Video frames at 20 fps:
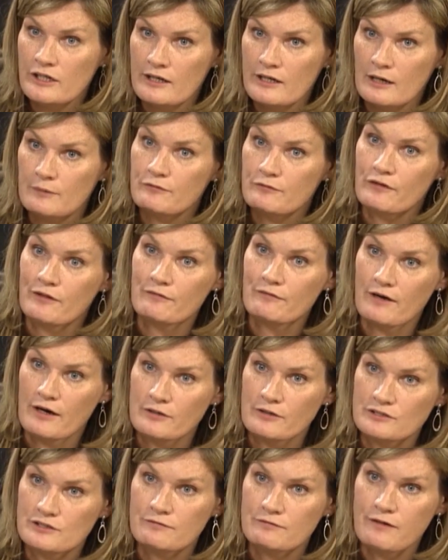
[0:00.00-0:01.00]
up for the
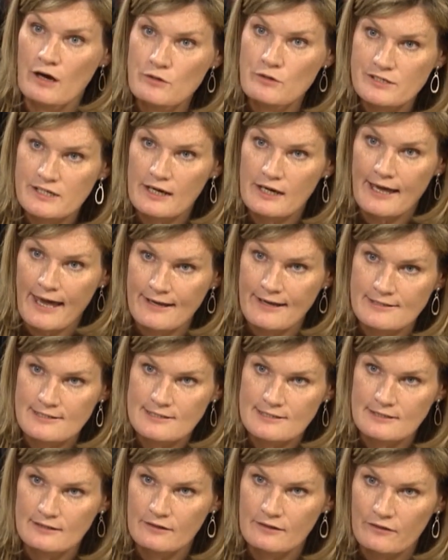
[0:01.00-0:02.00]
vote, to vote
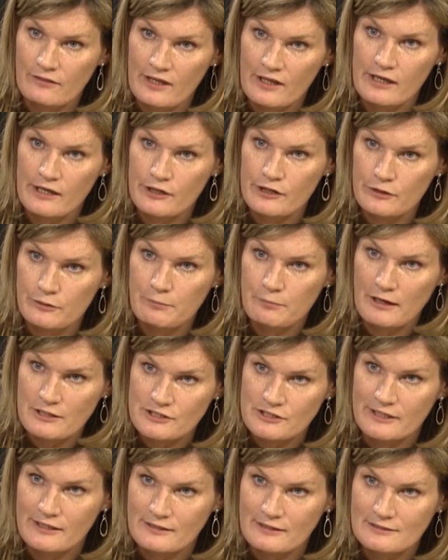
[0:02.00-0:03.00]
against the EU
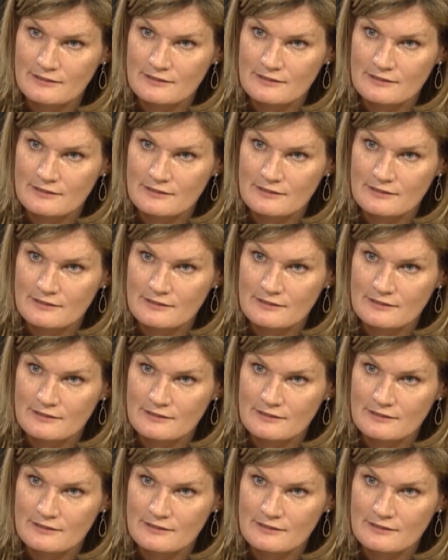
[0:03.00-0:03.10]
budget.